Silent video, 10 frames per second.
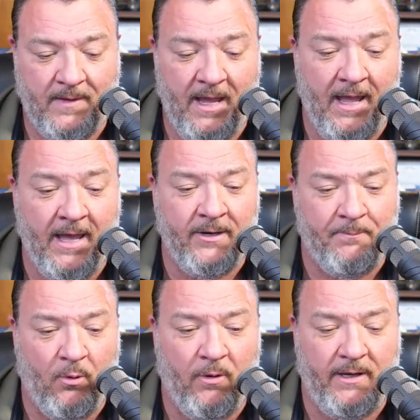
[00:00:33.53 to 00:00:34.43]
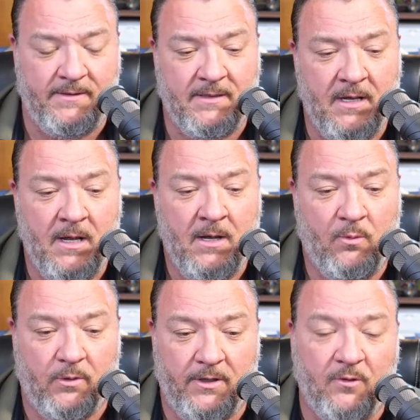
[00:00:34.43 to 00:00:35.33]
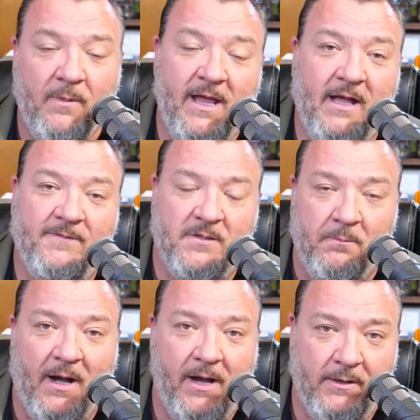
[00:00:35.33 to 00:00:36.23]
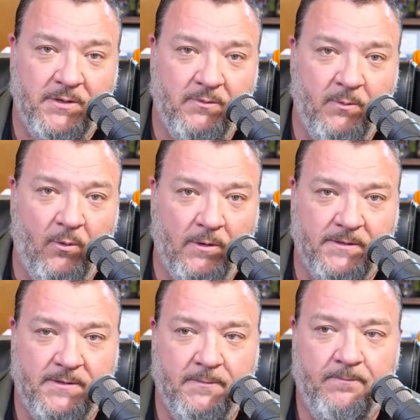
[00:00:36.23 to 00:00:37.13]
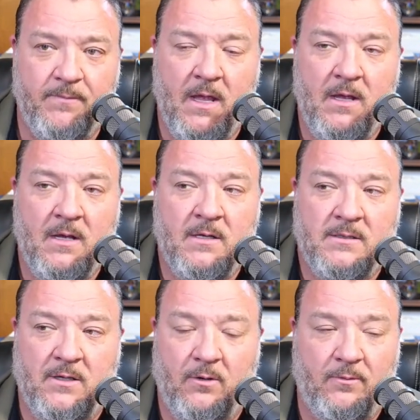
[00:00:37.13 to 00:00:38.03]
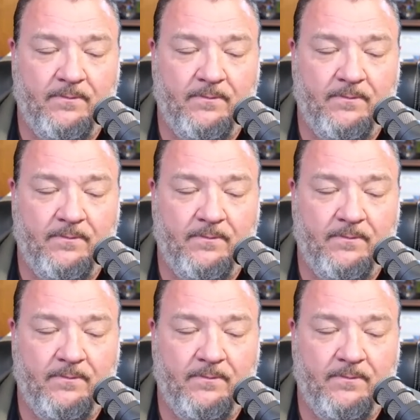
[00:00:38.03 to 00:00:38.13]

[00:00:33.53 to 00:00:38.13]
at a point where you may have some buyer's remorse. So,